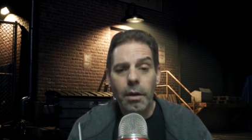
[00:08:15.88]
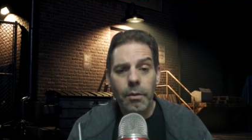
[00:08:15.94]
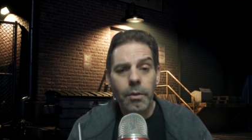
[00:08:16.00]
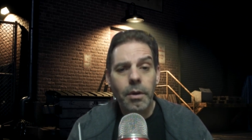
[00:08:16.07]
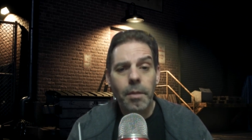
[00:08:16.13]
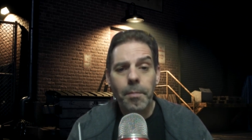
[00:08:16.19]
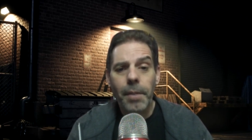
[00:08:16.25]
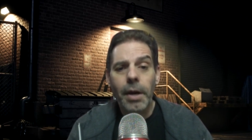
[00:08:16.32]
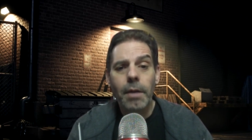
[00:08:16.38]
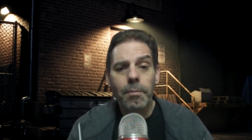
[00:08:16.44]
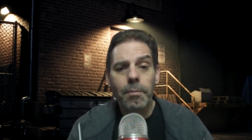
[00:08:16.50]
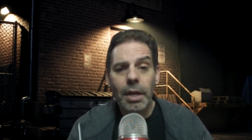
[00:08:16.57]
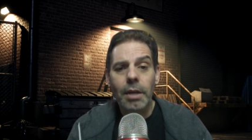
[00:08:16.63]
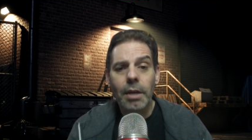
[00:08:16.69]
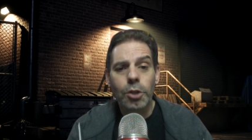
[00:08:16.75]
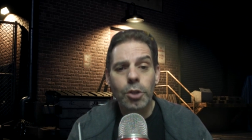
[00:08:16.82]
compare
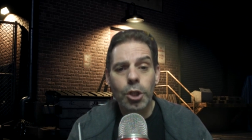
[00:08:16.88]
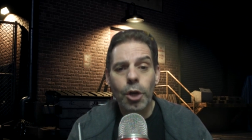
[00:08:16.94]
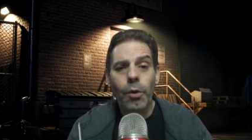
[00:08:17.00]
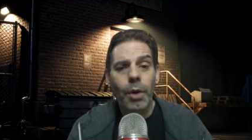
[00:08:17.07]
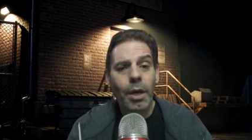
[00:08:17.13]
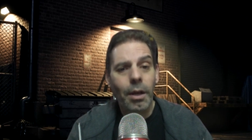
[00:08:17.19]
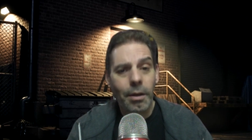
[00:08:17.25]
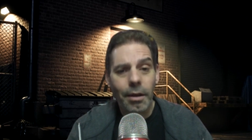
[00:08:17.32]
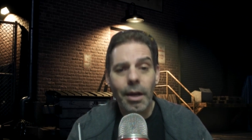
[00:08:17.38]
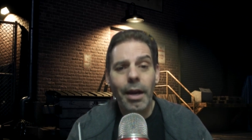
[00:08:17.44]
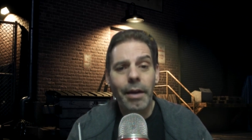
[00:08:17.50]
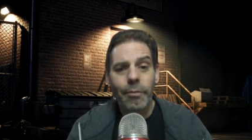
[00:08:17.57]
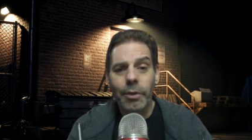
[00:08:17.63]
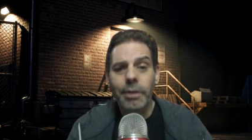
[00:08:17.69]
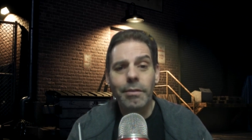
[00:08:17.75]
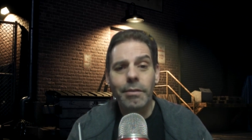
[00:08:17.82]
me and
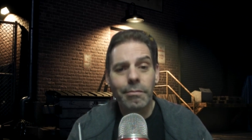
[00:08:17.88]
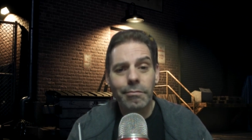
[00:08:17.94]
Jodie,